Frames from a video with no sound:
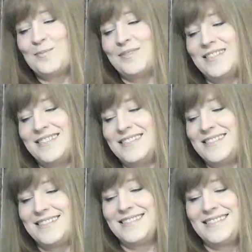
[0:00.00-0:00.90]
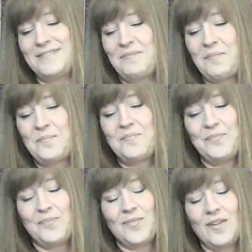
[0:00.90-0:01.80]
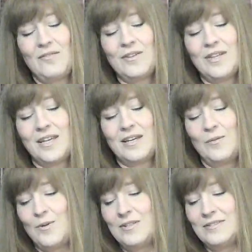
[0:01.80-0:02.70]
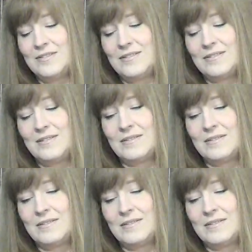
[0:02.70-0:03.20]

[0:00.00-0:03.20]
please. For the King of Wands